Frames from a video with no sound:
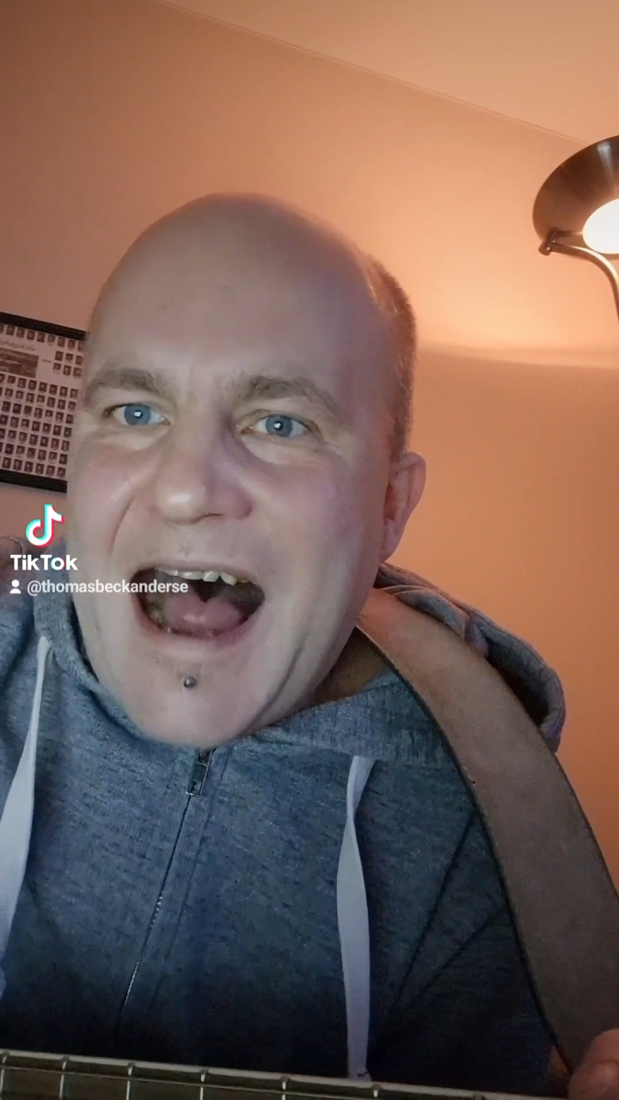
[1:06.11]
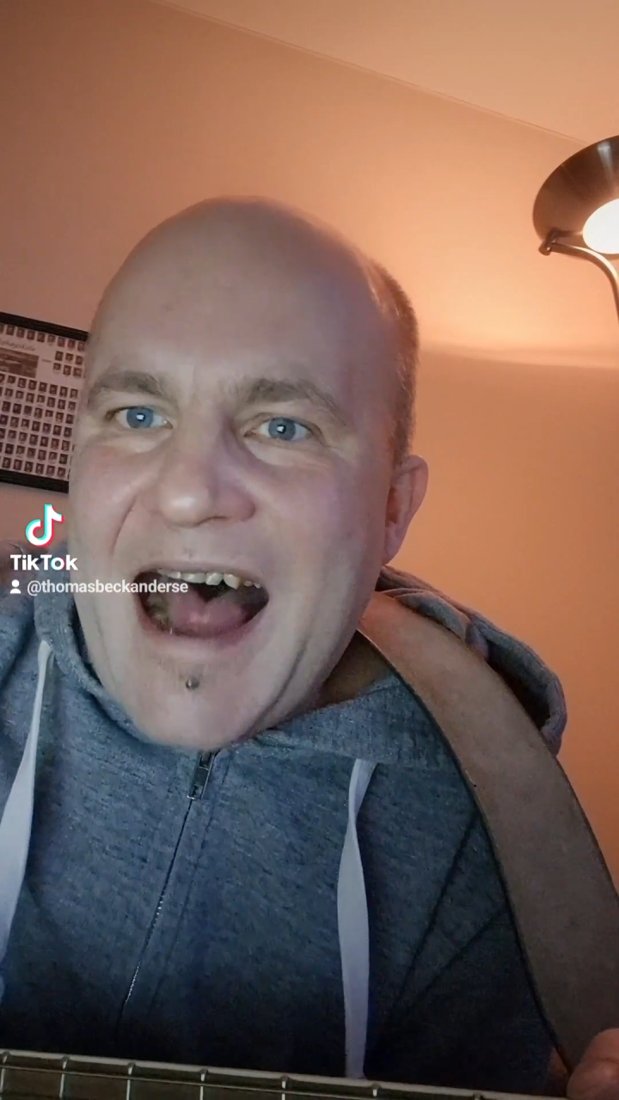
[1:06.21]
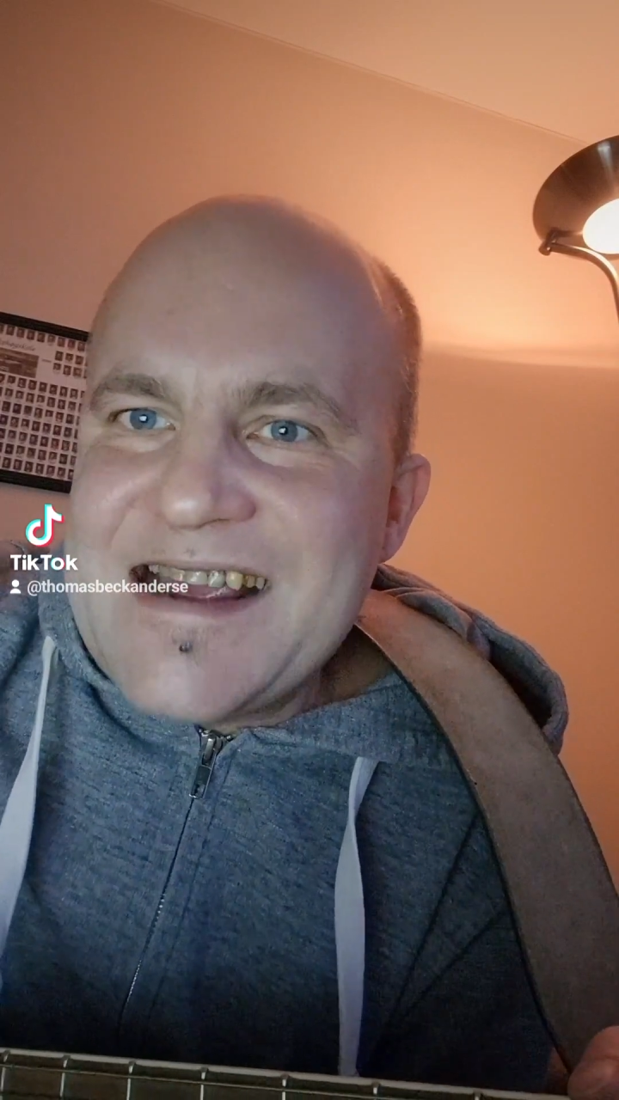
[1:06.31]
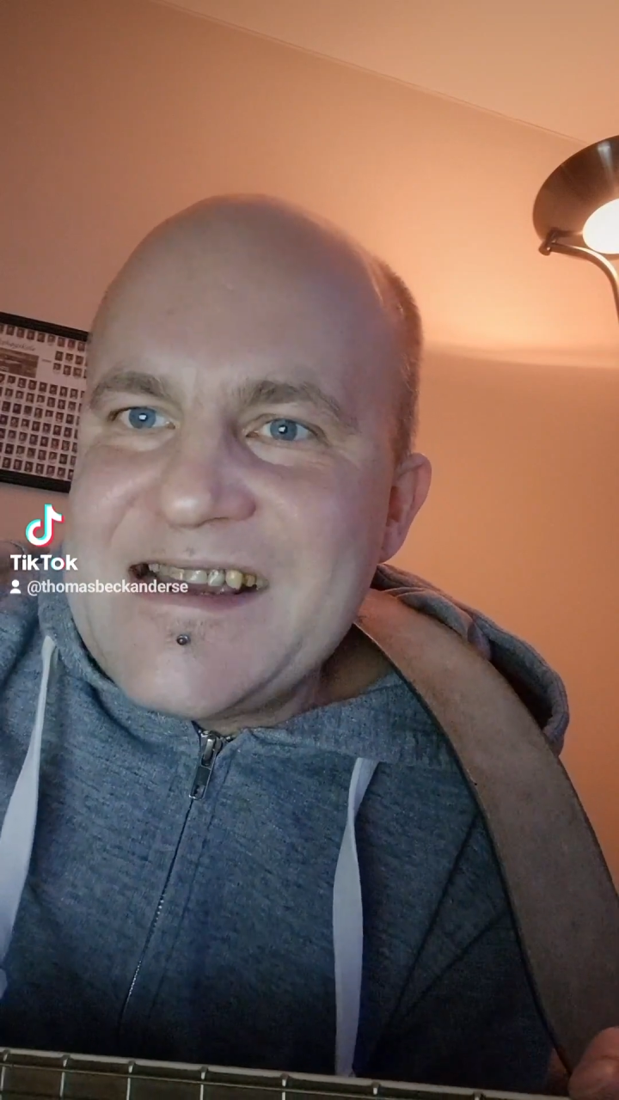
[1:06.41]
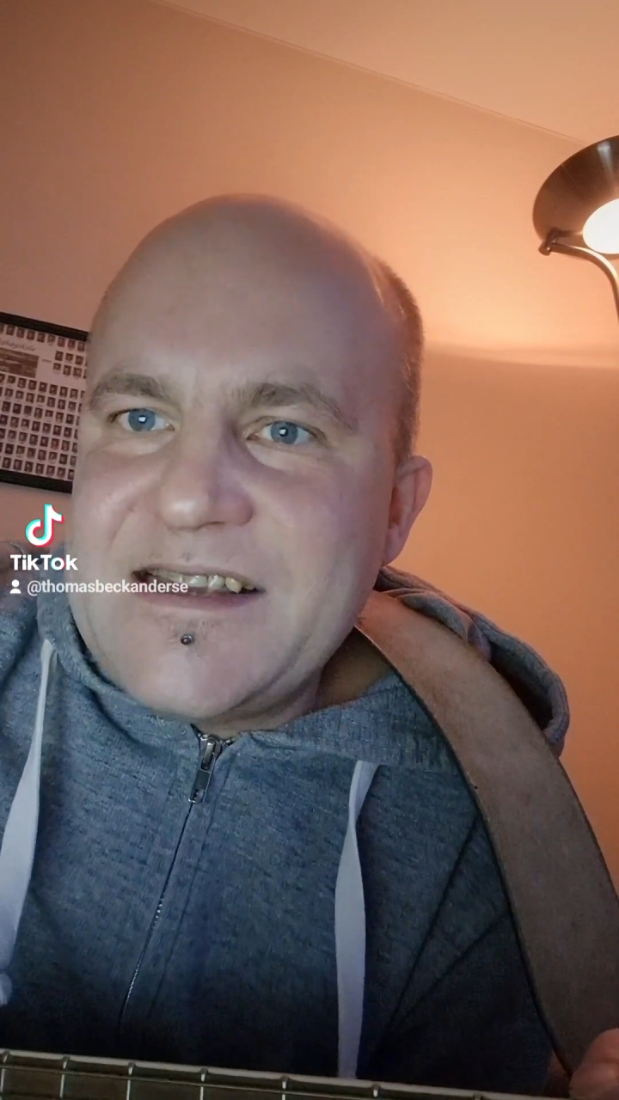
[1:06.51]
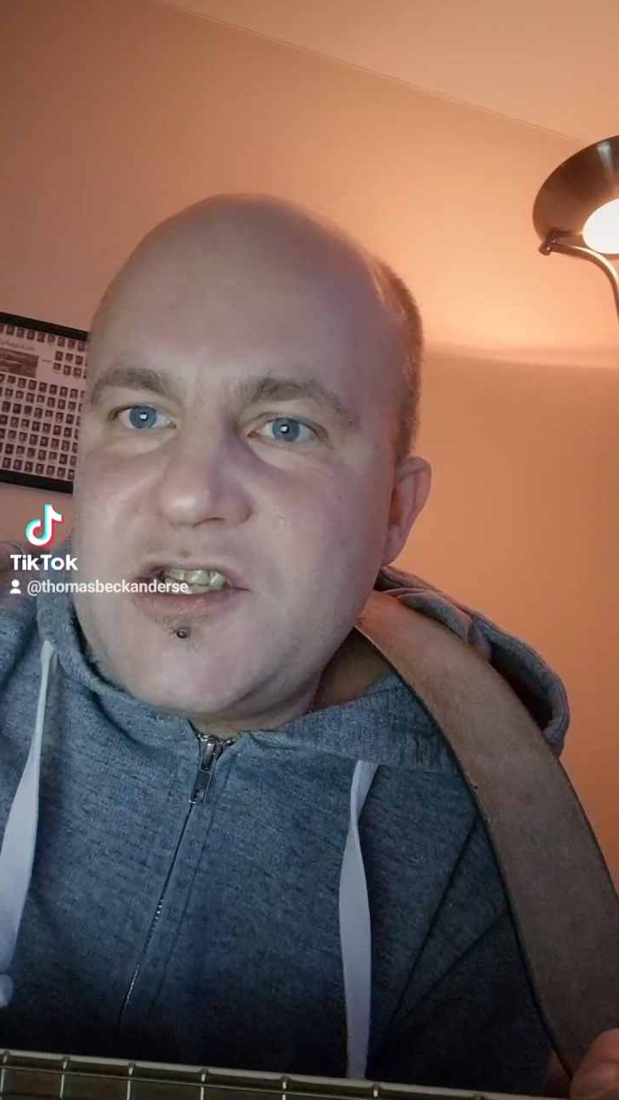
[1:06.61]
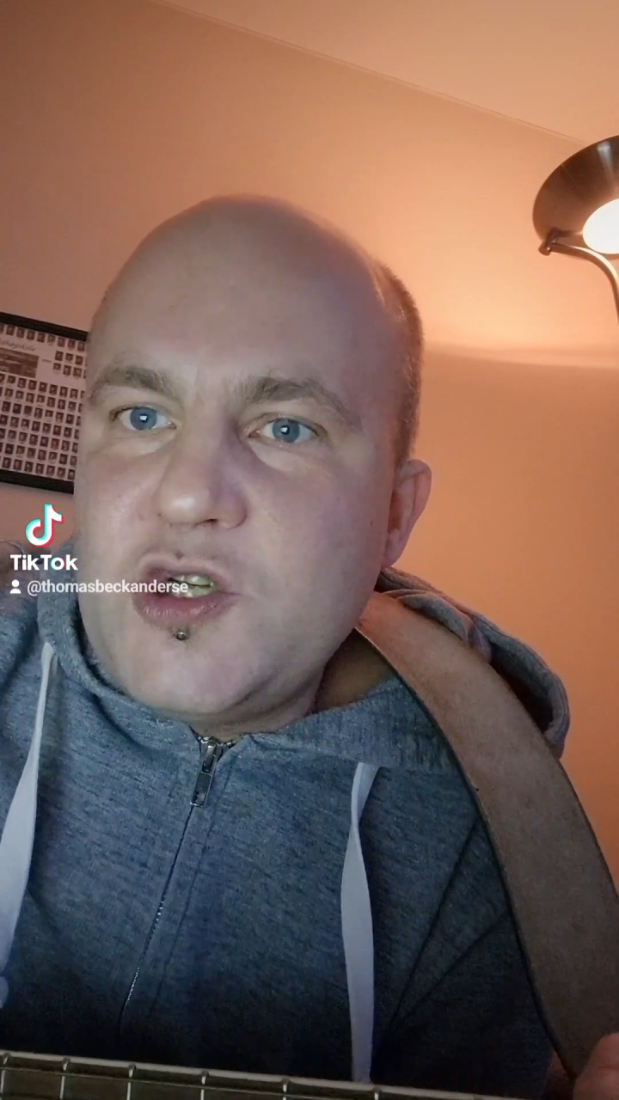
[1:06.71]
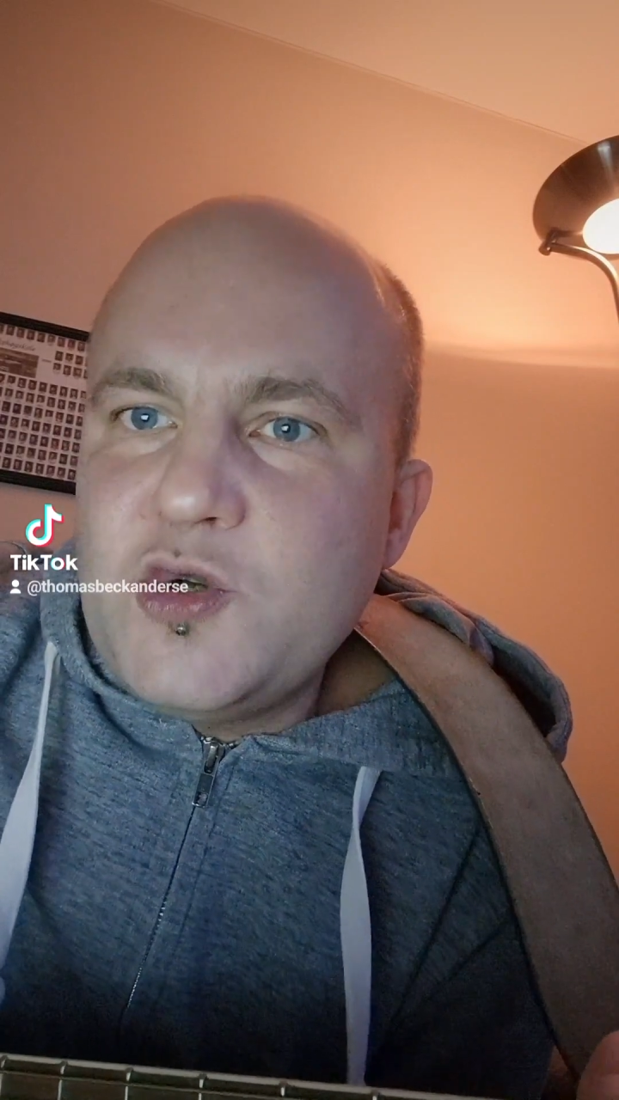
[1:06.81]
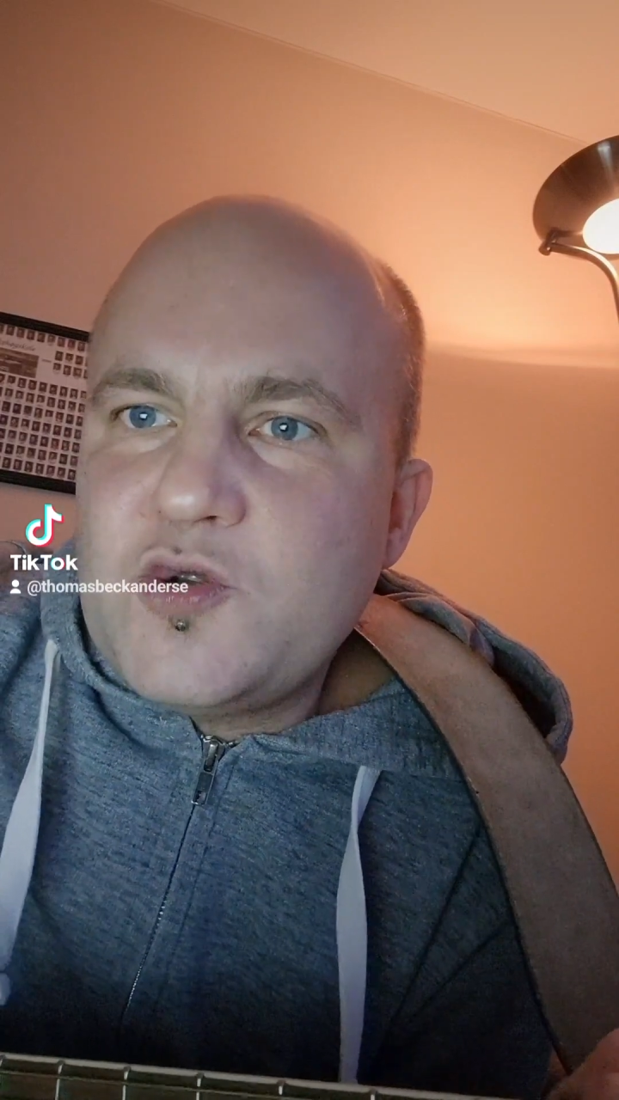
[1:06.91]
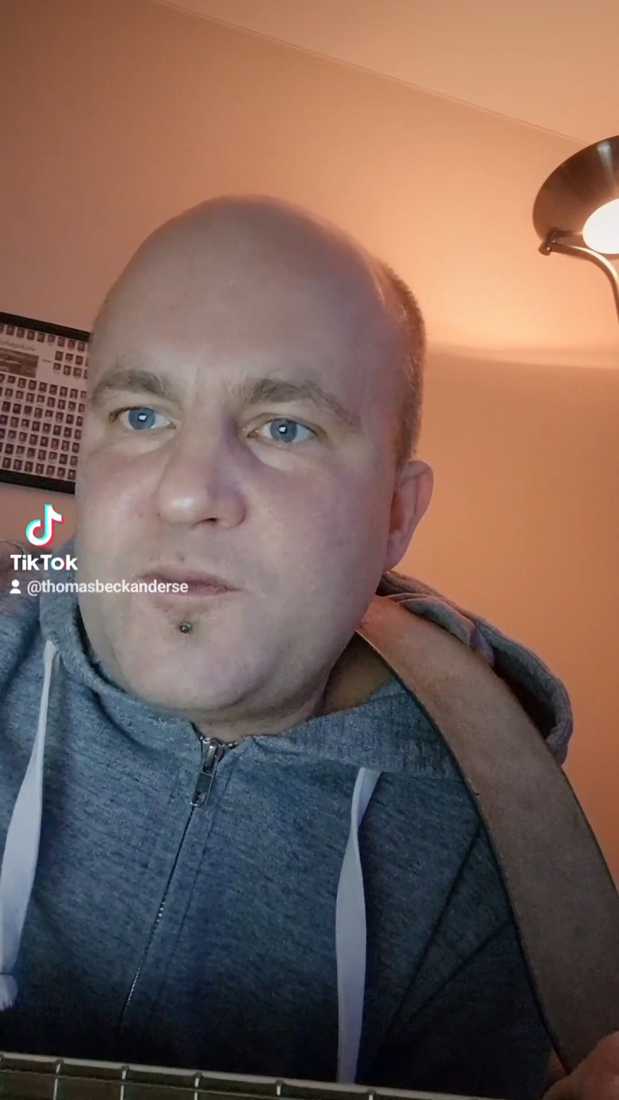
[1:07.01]
I eat
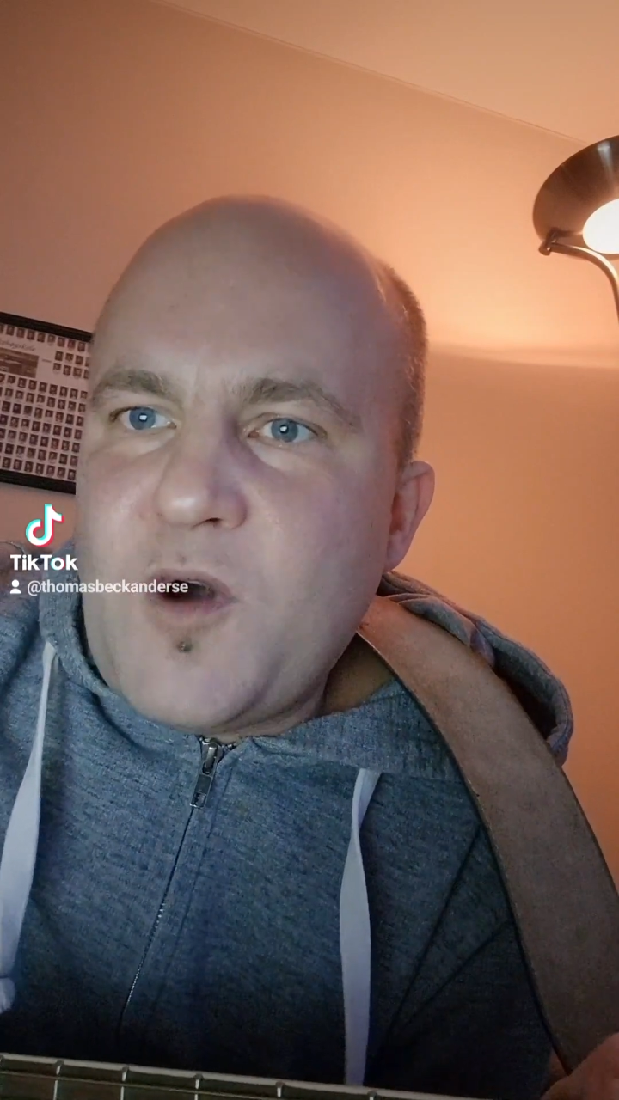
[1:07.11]
you